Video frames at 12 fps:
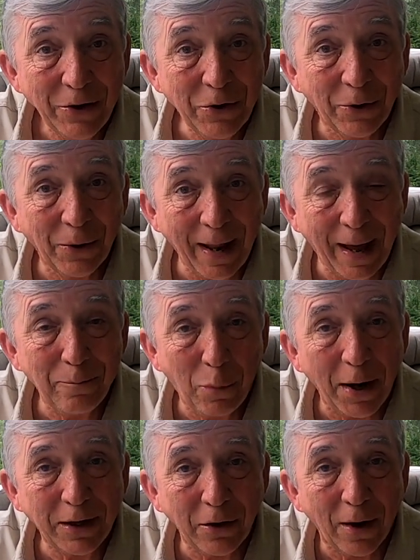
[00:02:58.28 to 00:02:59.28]
You're going to have to
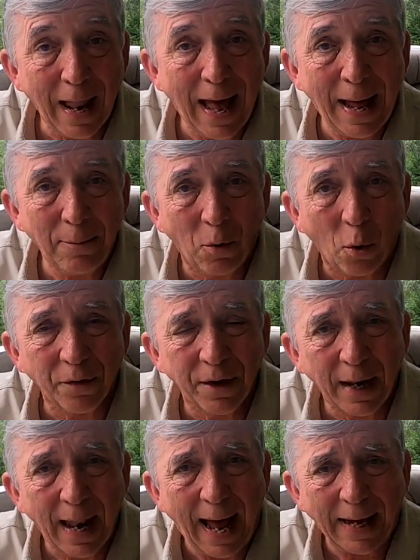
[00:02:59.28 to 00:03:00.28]
break your line more
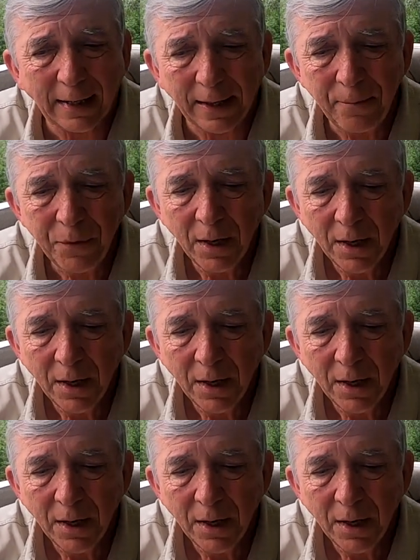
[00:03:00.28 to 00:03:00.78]
than likely.